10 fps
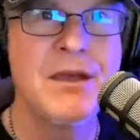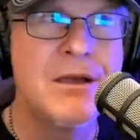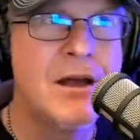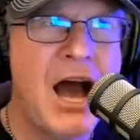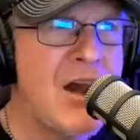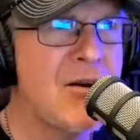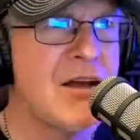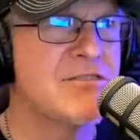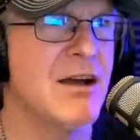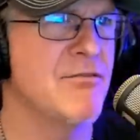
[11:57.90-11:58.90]
I don't have
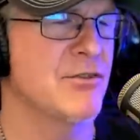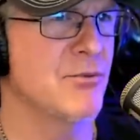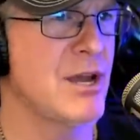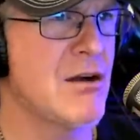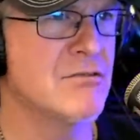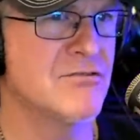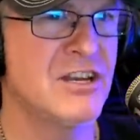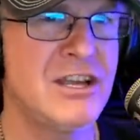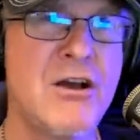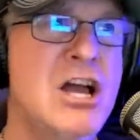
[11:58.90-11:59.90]
time for three hours
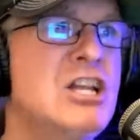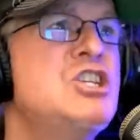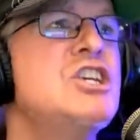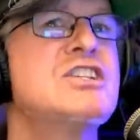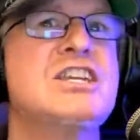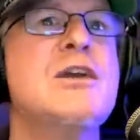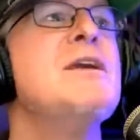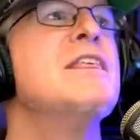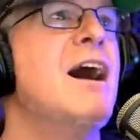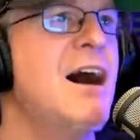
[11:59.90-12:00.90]
video. Just give me
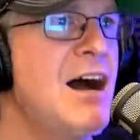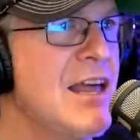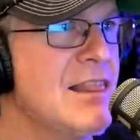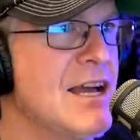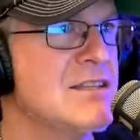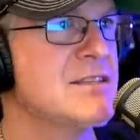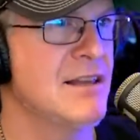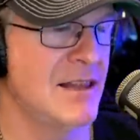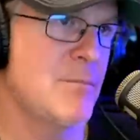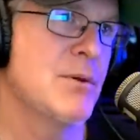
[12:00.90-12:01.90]
the highlights
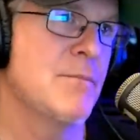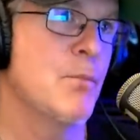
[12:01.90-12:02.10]
clip.